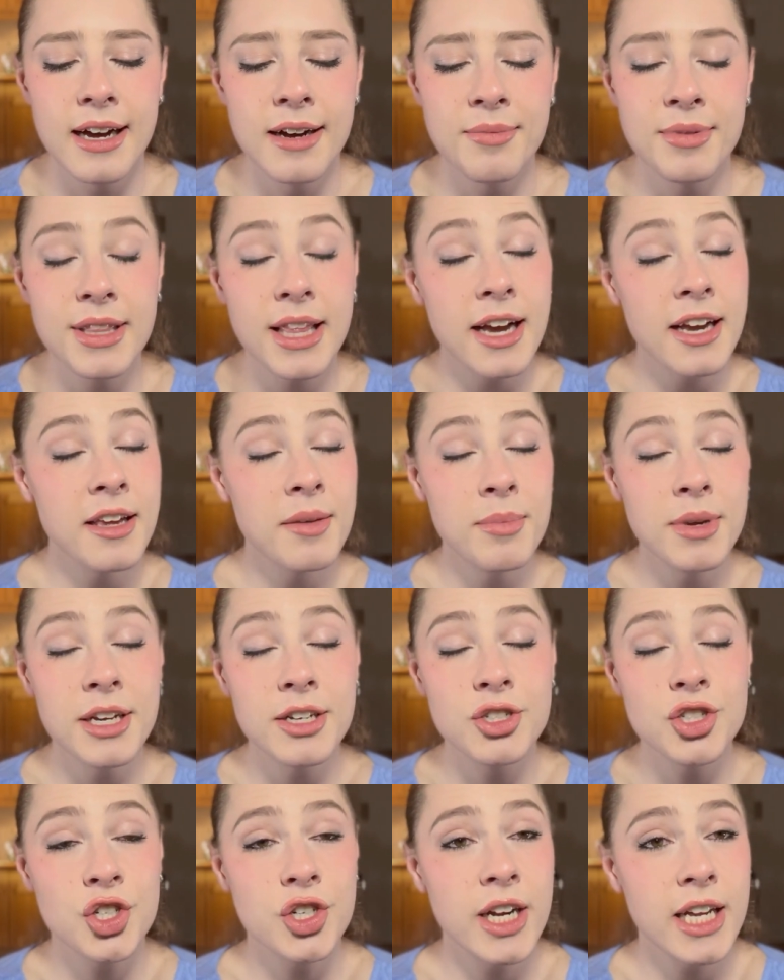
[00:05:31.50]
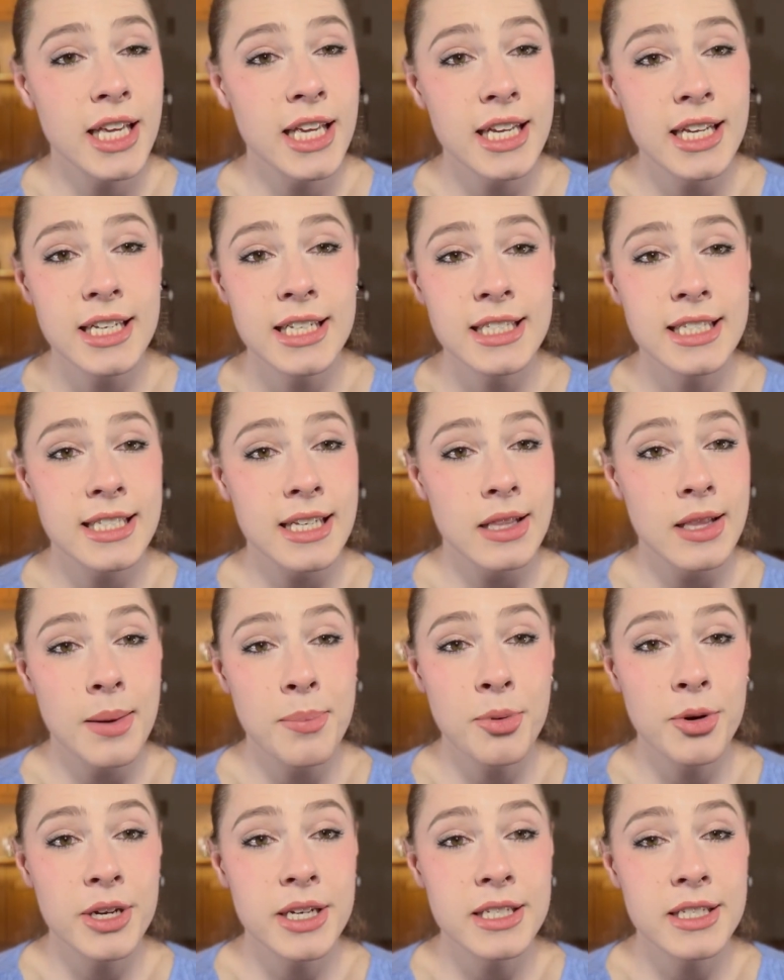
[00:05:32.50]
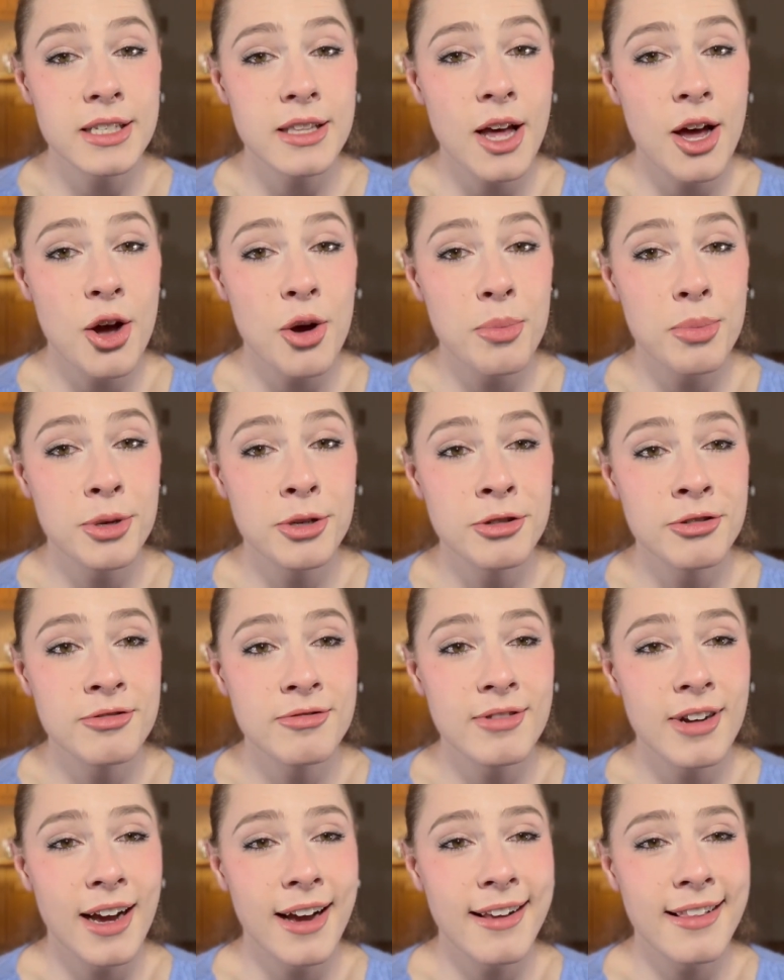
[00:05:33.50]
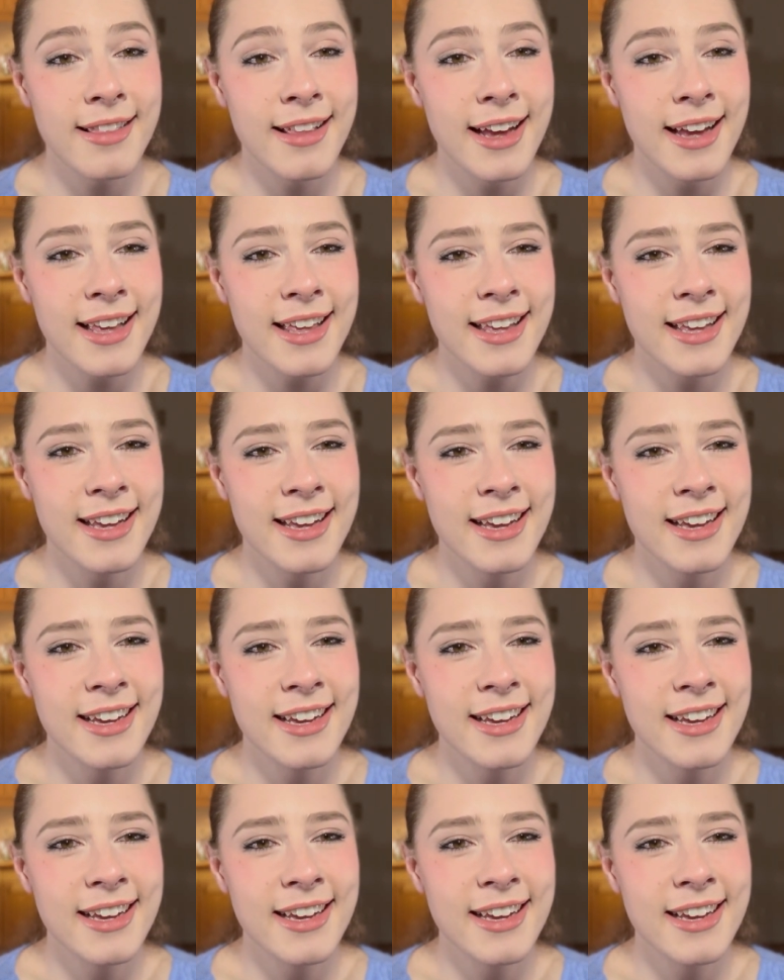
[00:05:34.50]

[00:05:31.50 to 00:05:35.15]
But that can be a tricky, slippery slope, right? Like,